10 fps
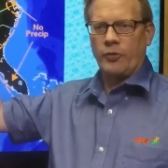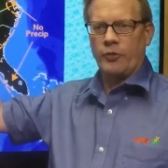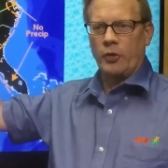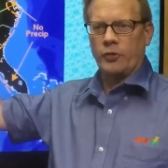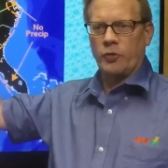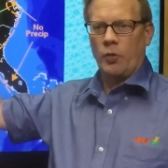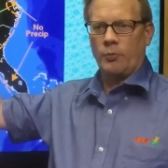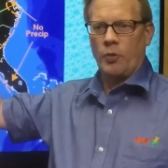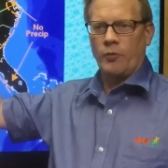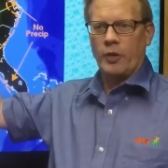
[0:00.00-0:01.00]
and
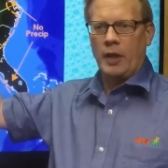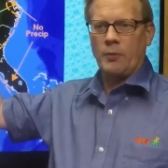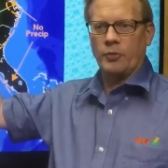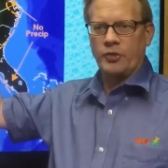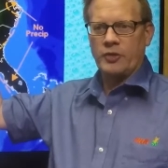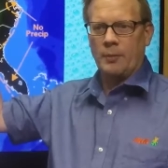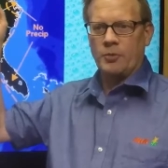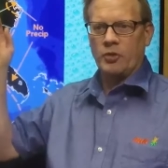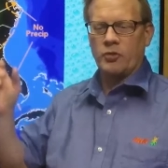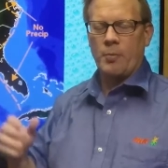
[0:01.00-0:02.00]
thunderstorms overnight. We'll see
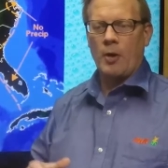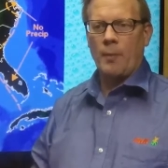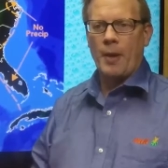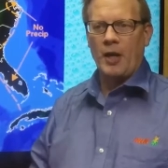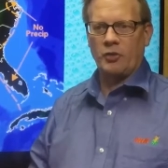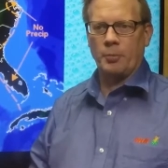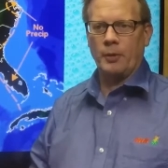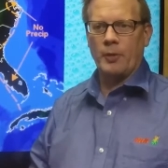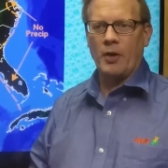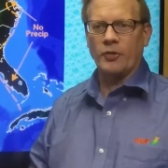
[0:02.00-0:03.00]
temperatures tomorrow possibly
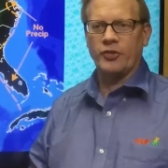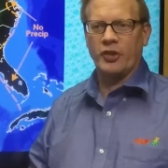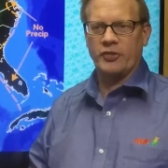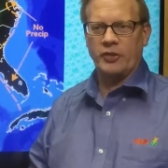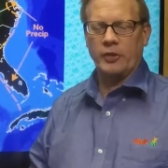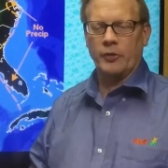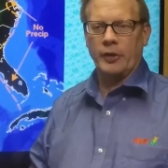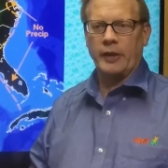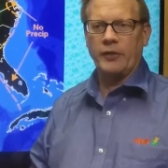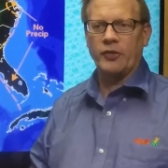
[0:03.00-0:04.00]
around 60
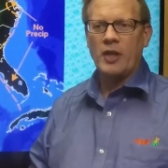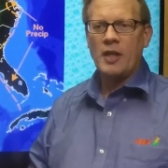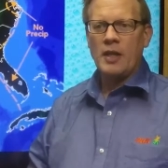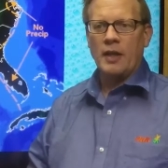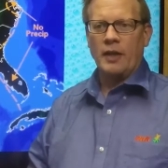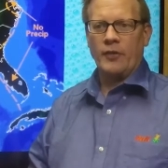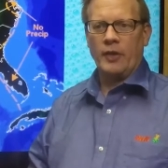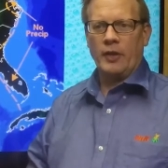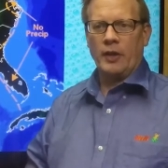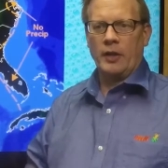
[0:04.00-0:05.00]
degrees, and
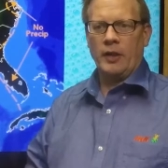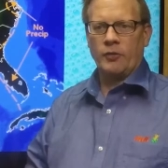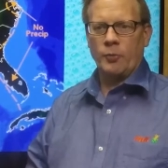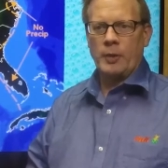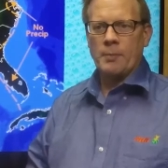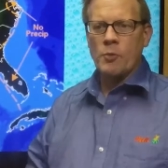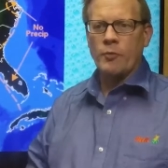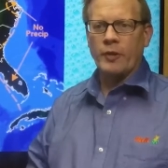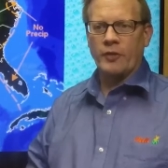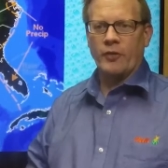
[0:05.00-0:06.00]
then uh, as we
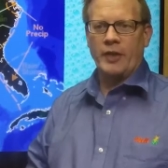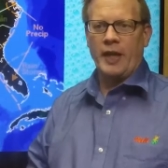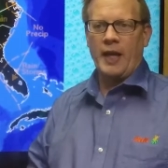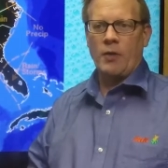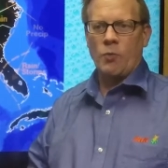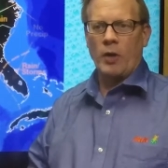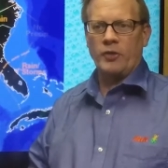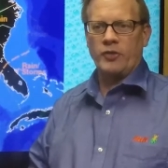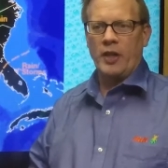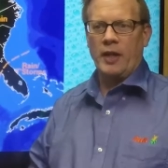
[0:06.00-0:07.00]
move into the day on
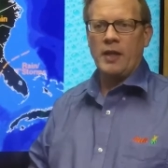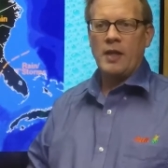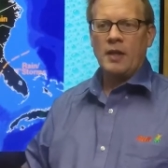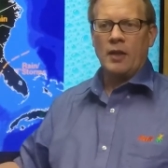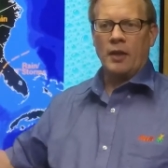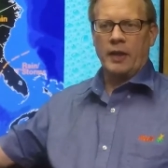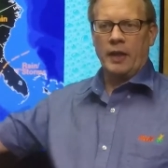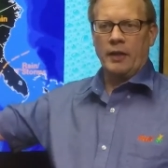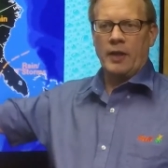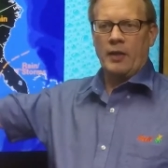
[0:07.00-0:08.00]
Wednesday,
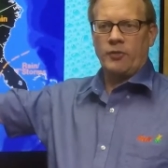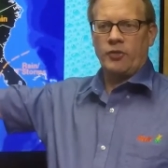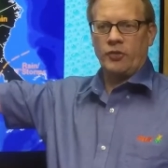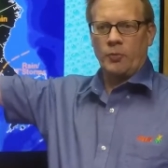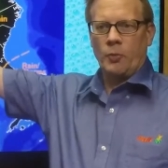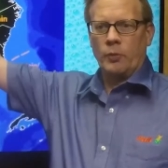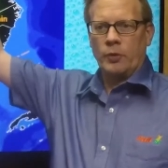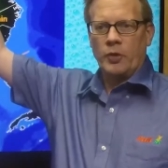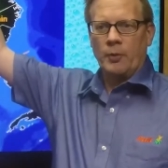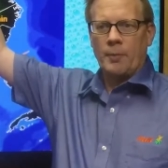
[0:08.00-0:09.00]
again, that system will
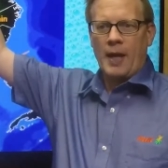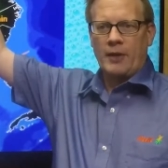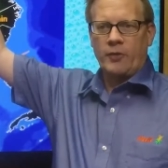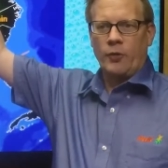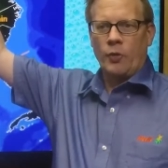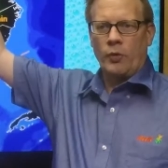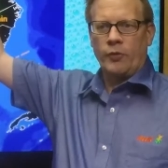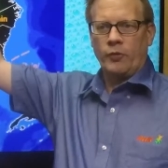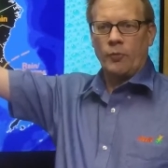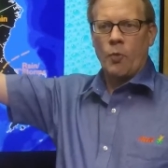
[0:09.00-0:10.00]
return back to
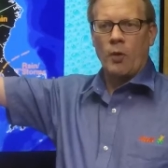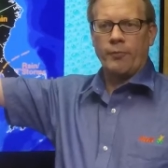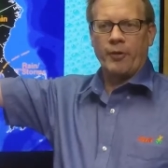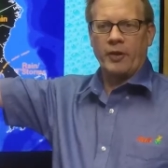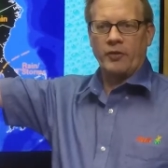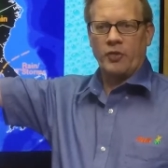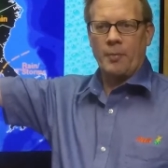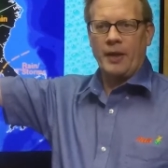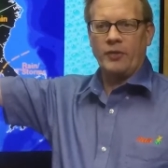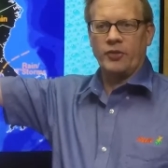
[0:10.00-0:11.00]
north as a warm front as the
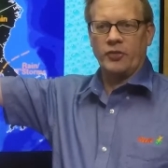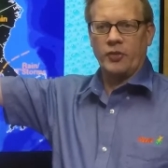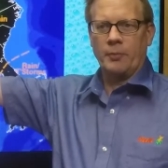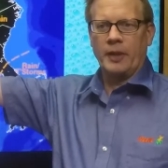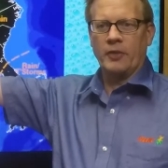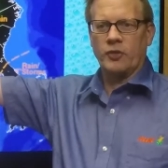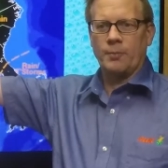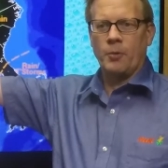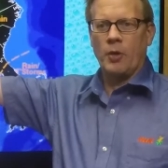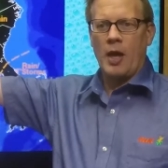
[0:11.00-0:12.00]
main system begins to
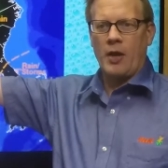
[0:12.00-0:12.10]
pull